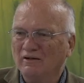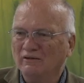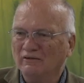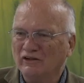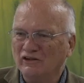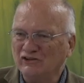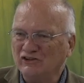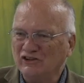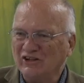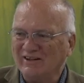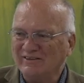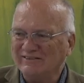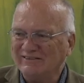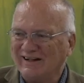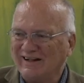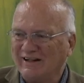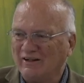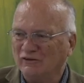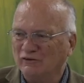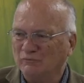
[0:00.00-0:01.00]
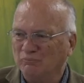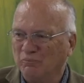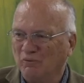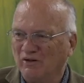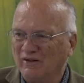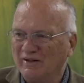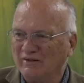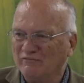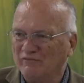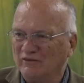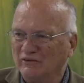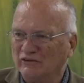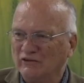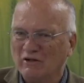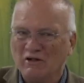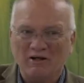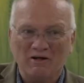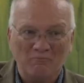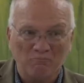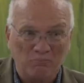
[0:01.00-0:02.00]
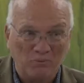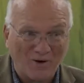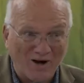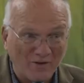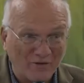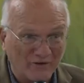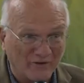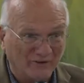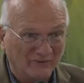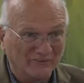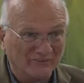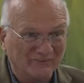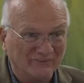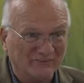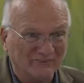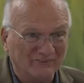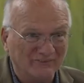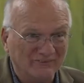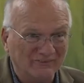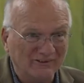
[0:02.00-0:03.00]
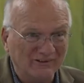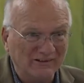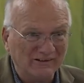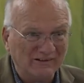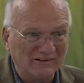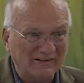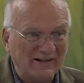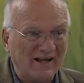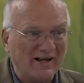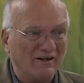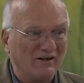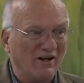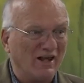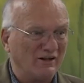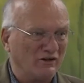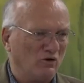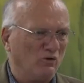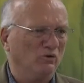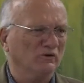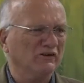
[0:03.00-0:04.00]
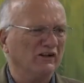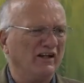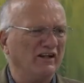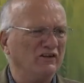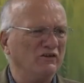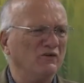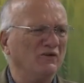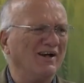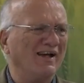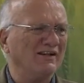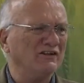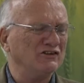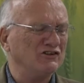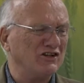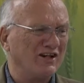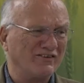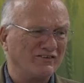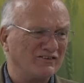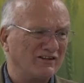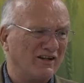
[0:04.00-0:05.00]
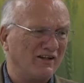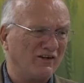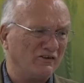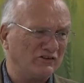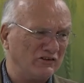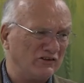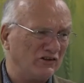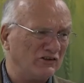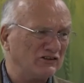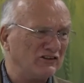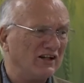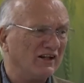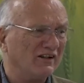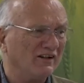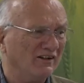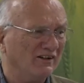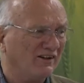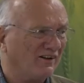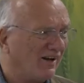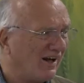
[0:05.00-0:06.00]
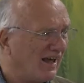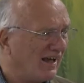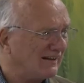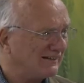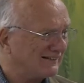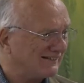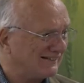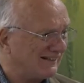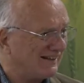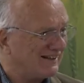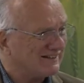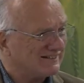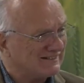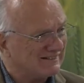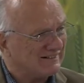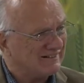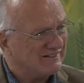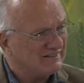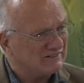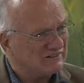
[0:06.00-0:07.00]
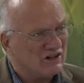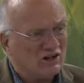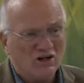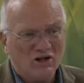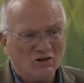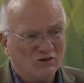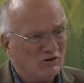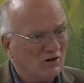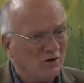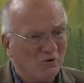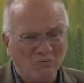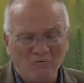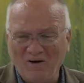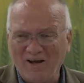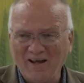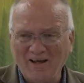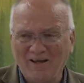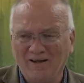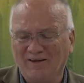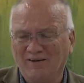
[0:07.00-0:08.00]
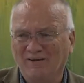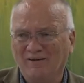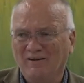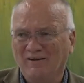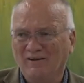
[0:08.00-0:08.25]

the Gentiles believers brothers. Not like, okay, you guys Gentiles, you're second class citizens. No way.